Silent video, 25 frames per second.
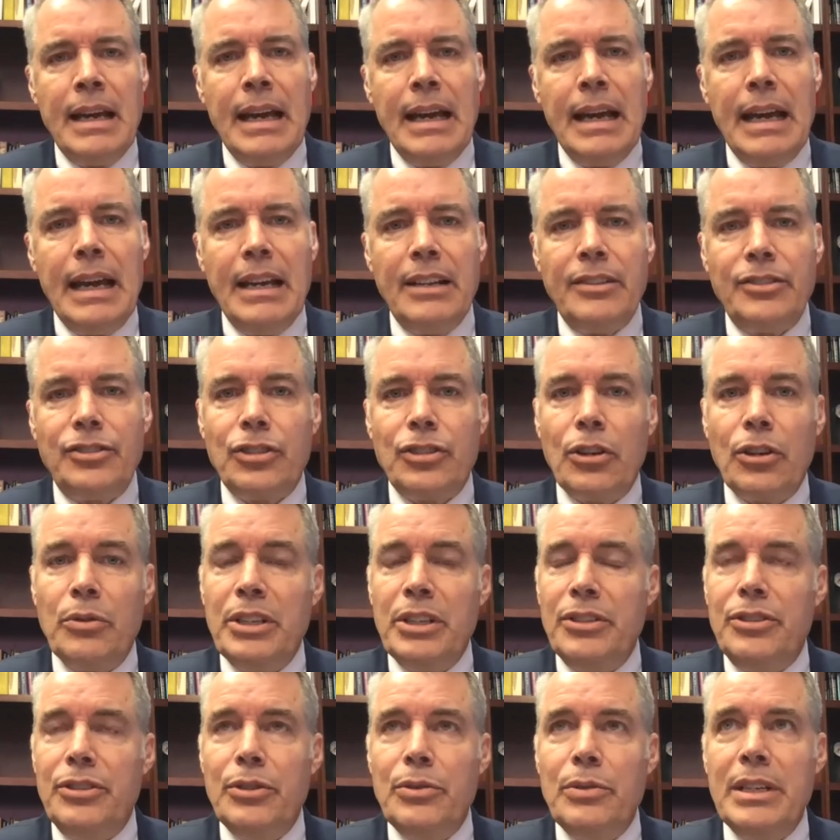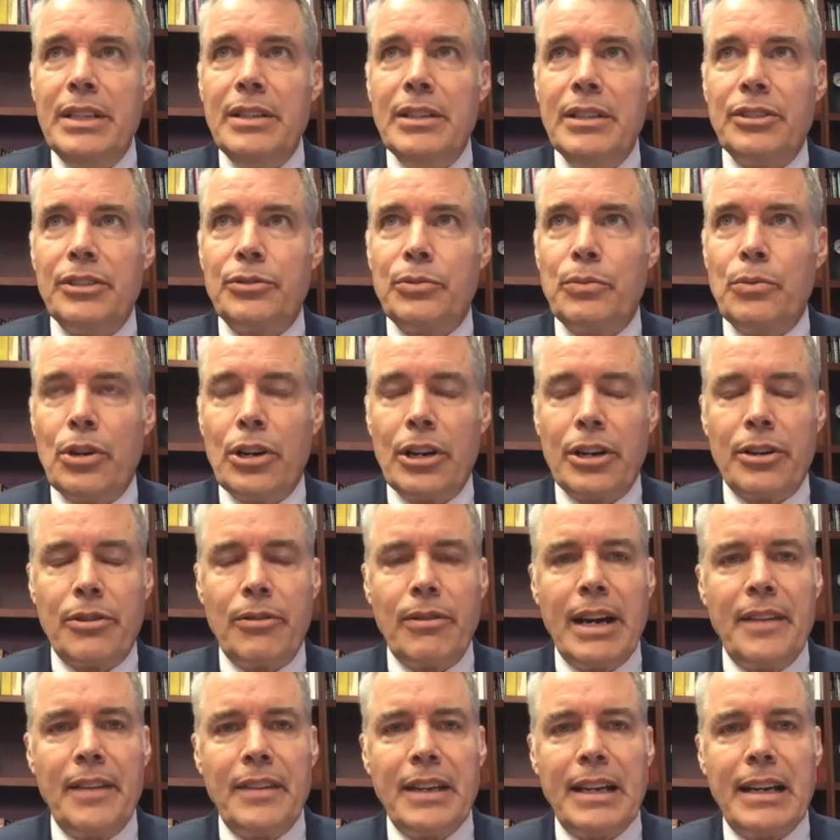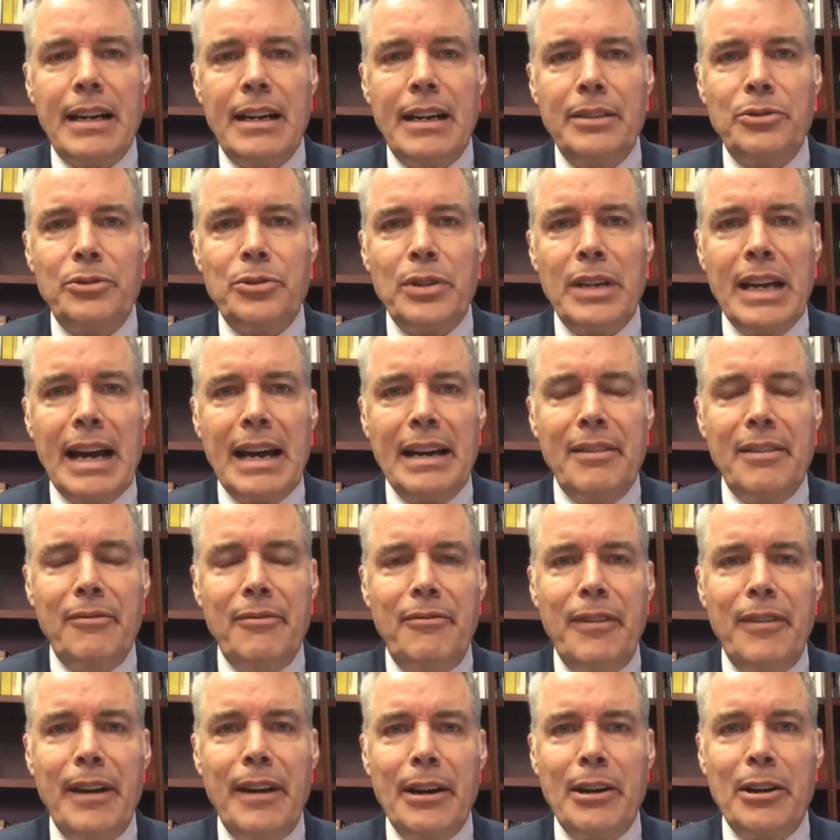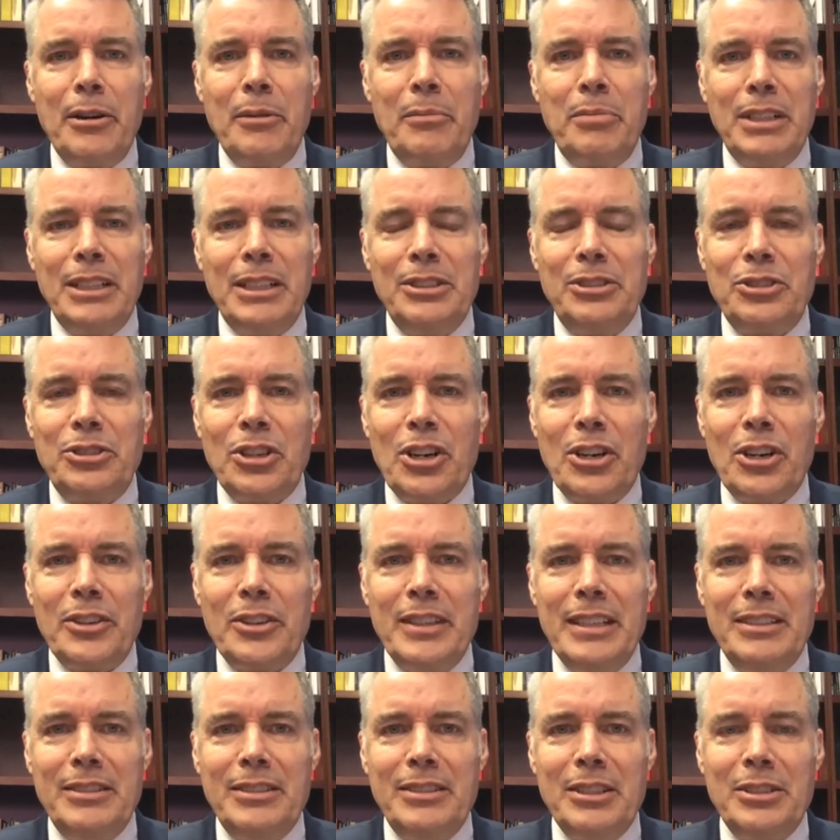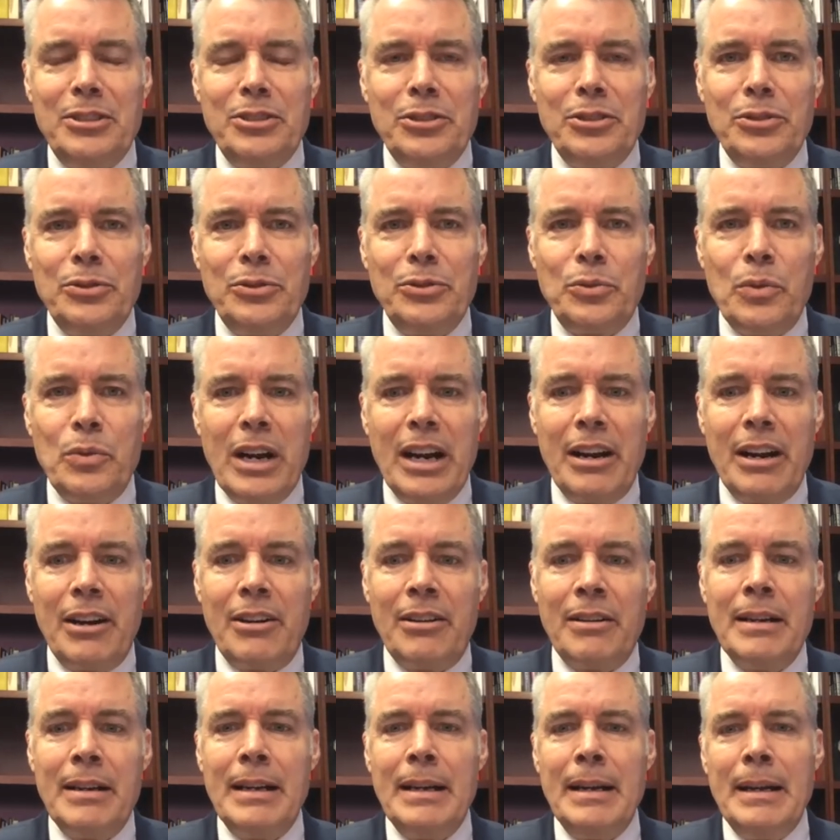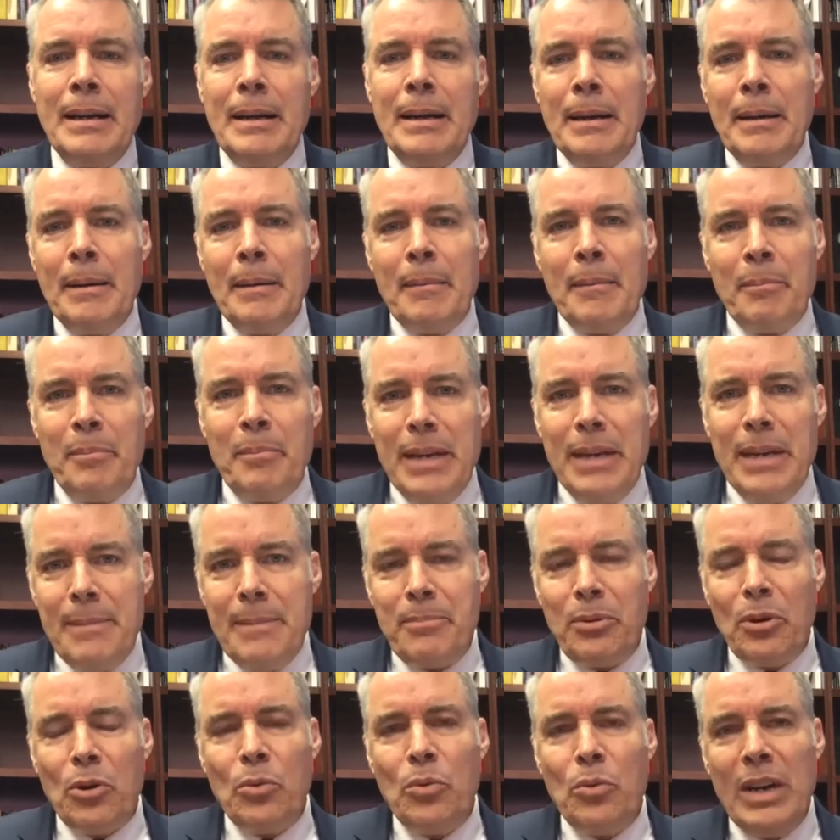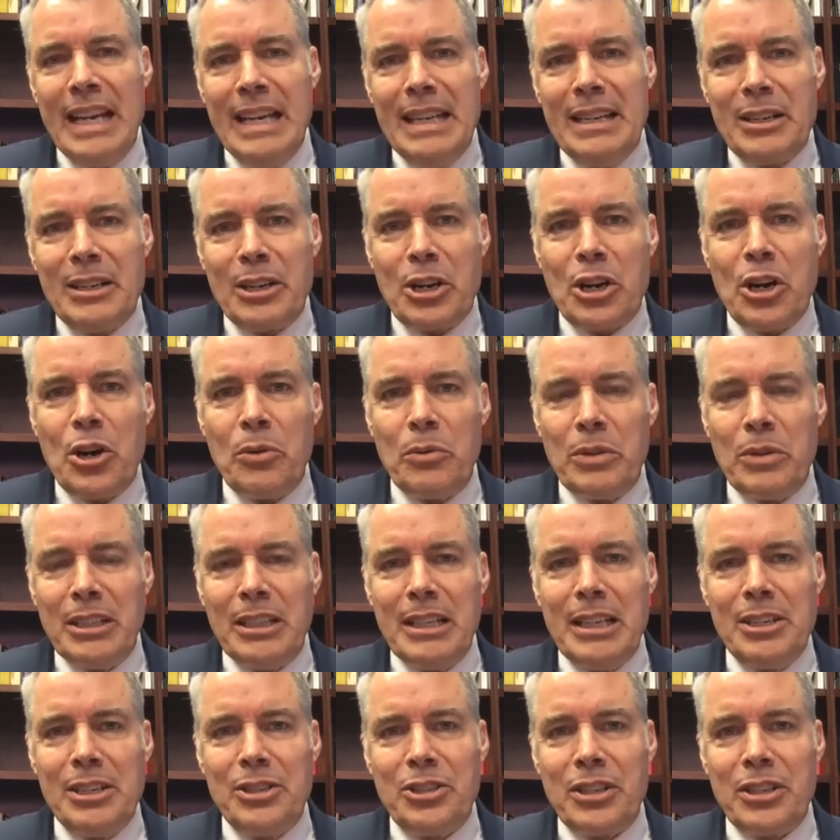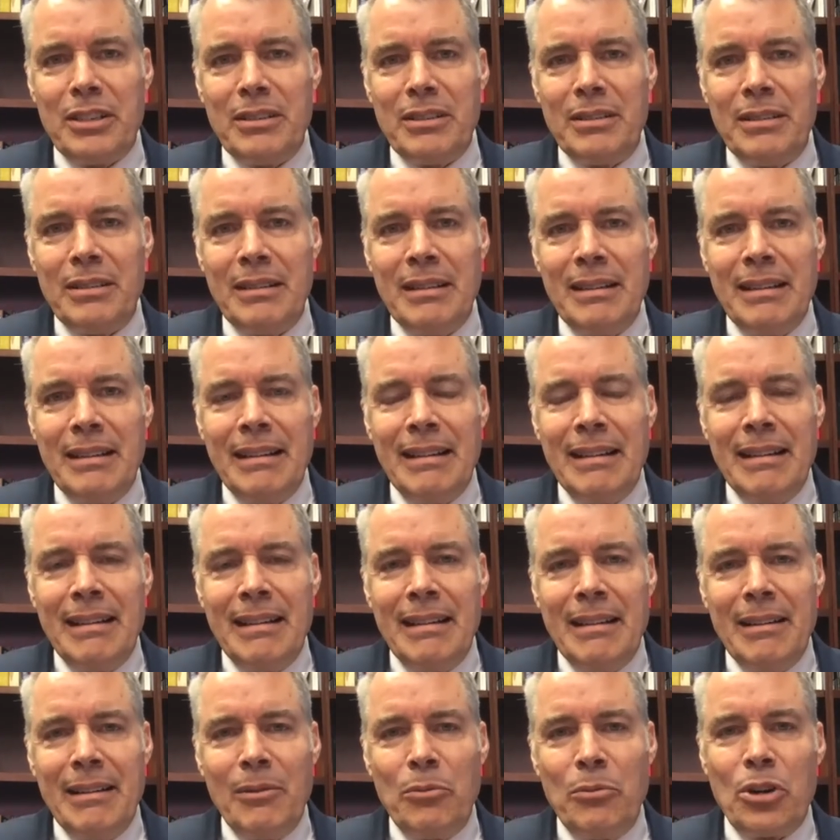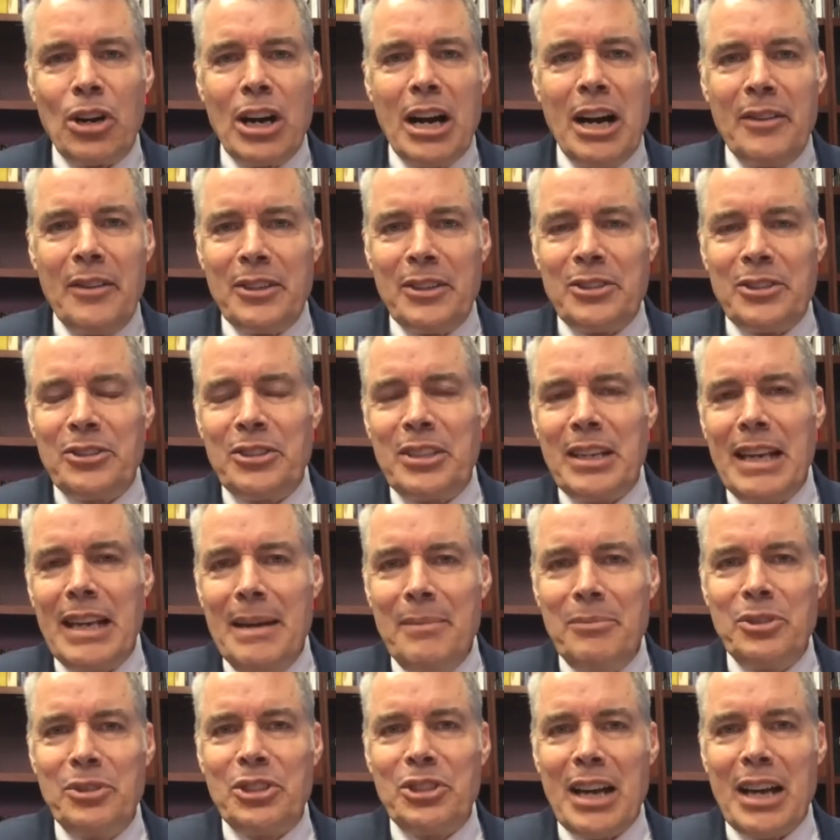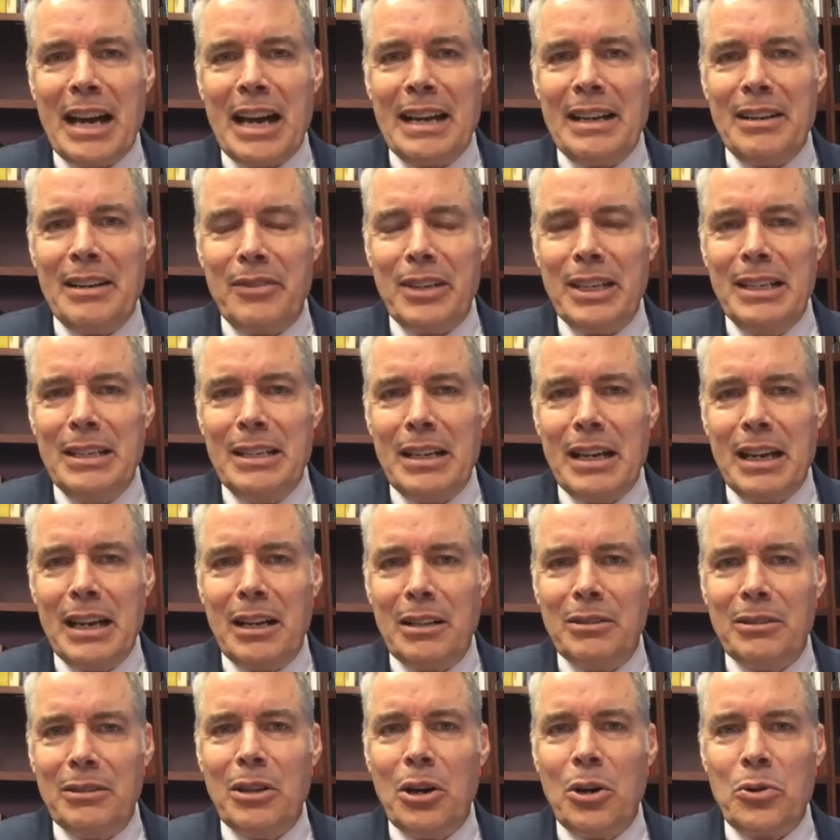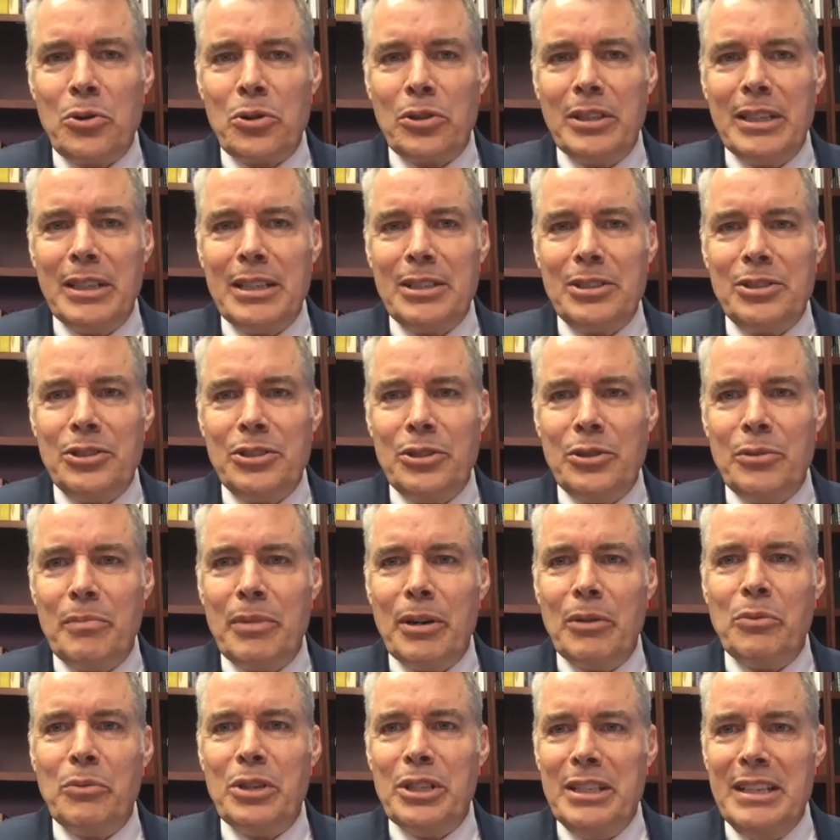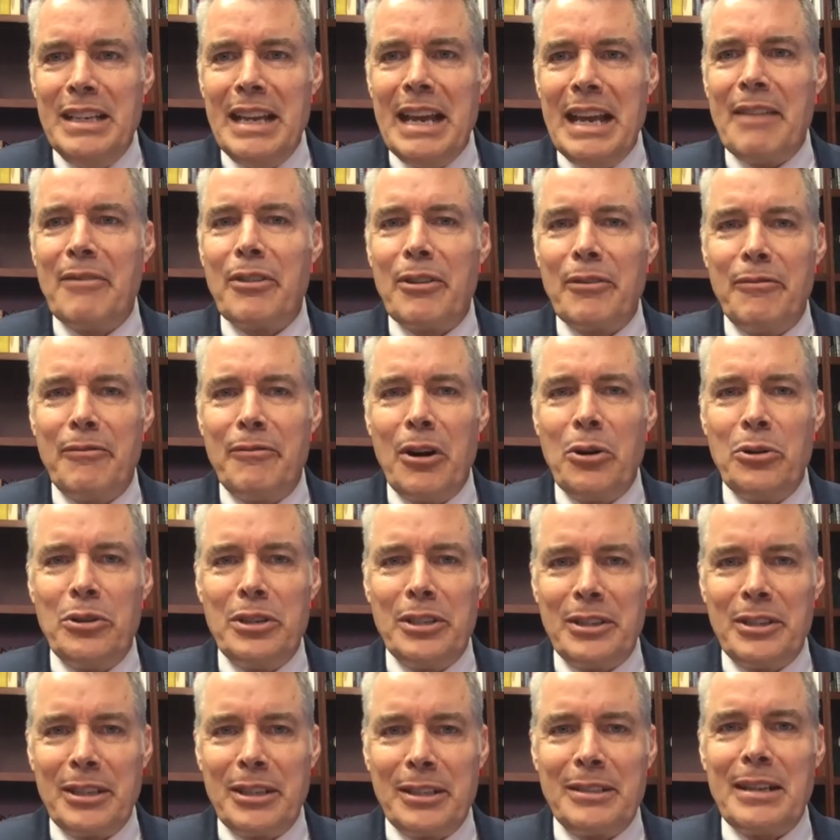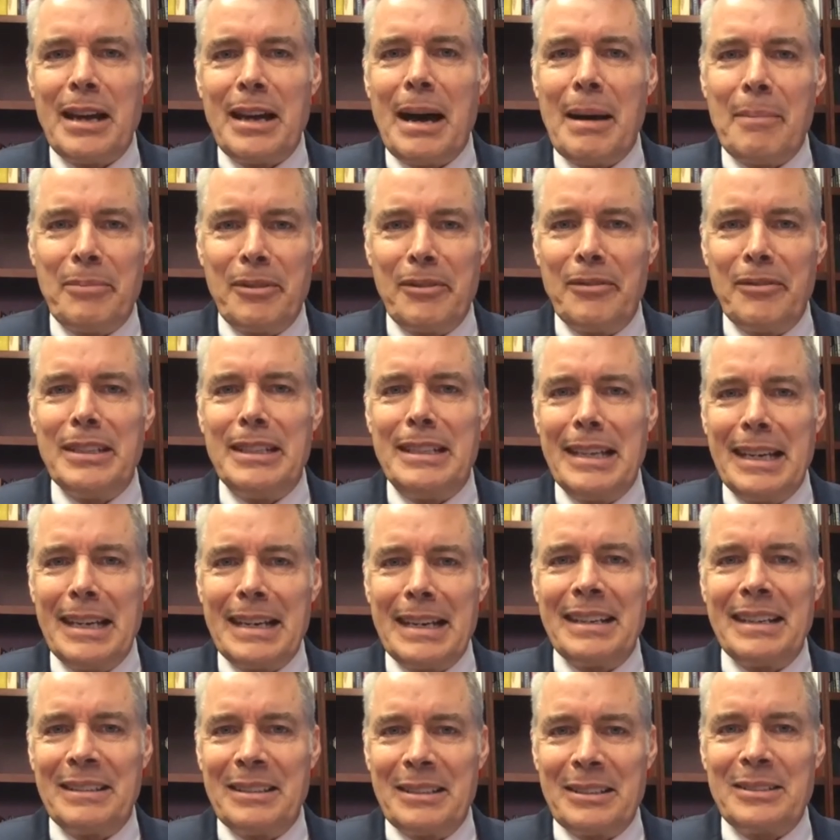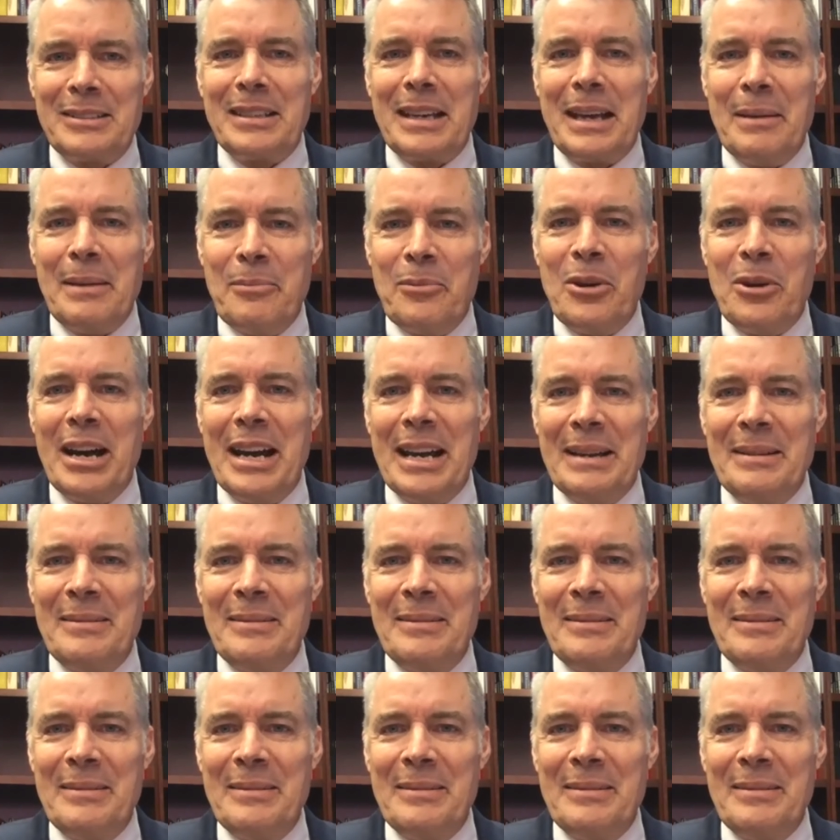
And so in doing this work around the country, I invariably saw these issues where people in a coalition were on the same side of an, a local issue, but would never vote at the top of the ticket the same way,